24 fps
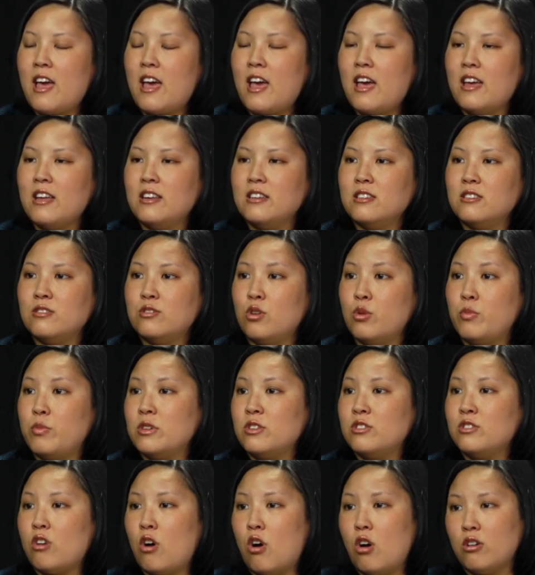And it's
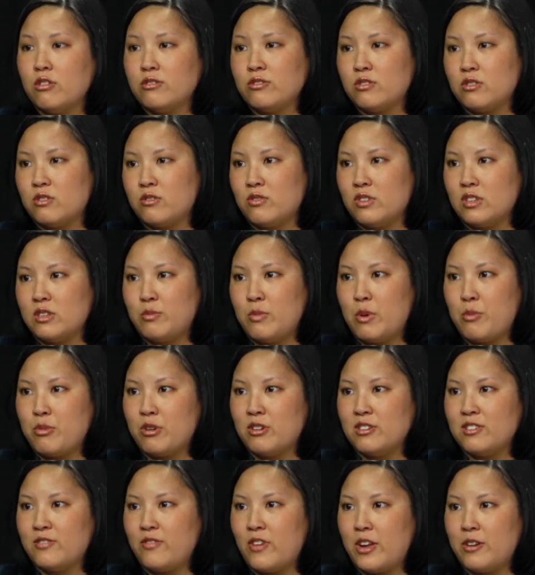open to all service
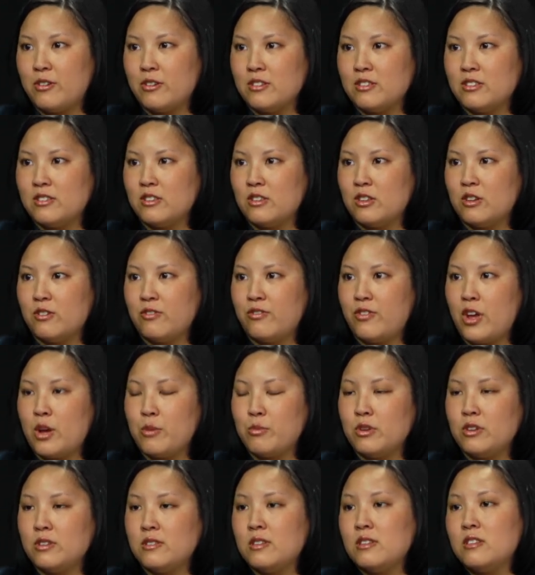members, veterans, and their
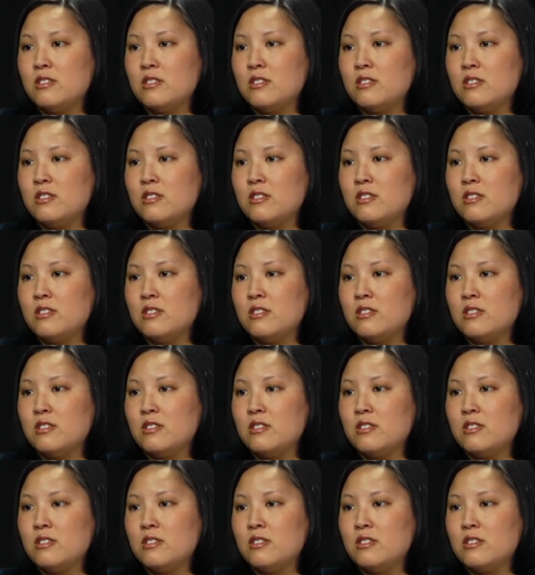families.